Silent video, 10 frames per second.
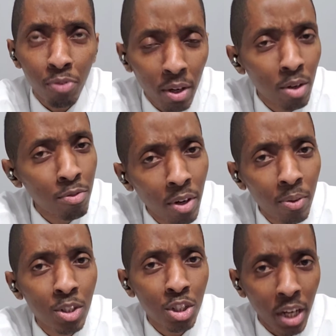very,
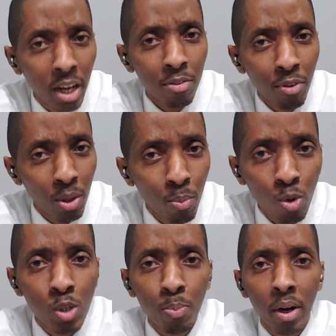very shy for the
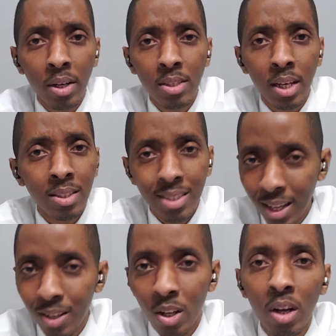most part. I
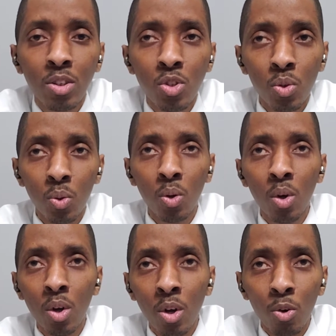tend not to
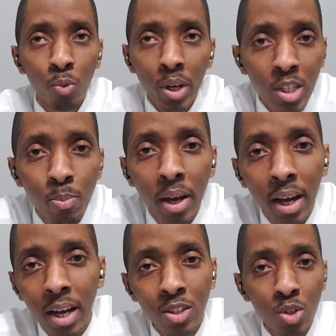raise my
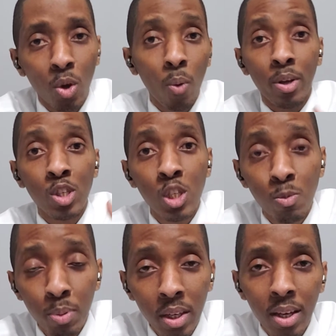hand to go and
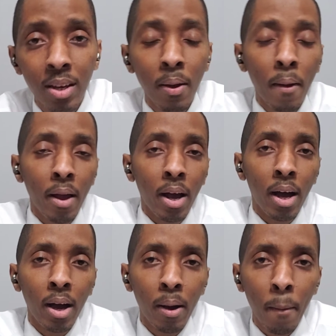speak.
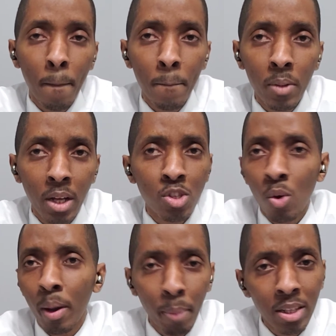Um, and
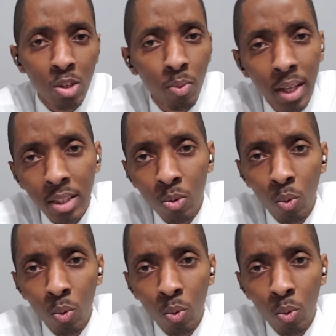so I battled with that